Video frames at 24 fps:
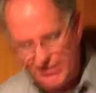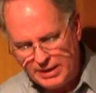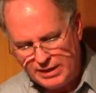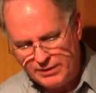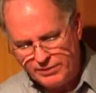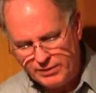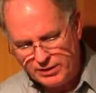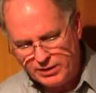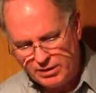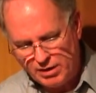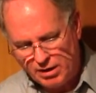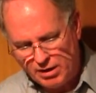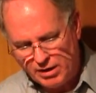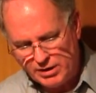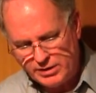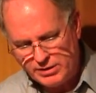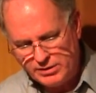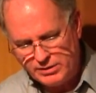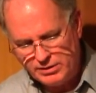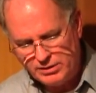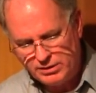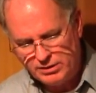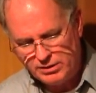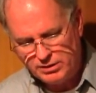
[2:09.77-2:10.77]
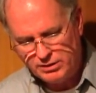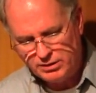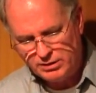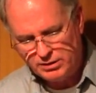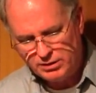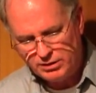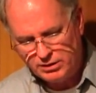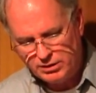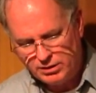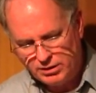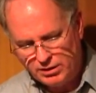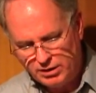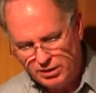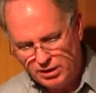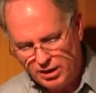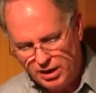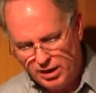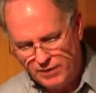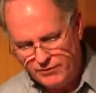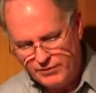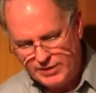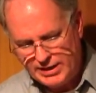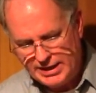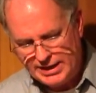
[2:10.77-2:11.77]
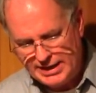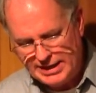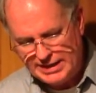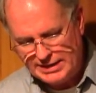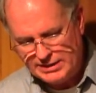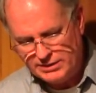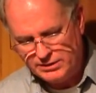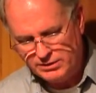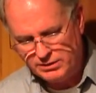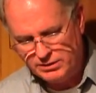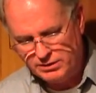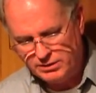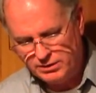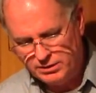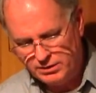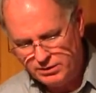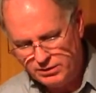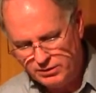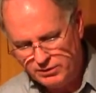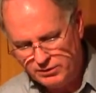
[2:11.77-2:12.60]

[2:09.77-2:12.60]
in the garden of Eden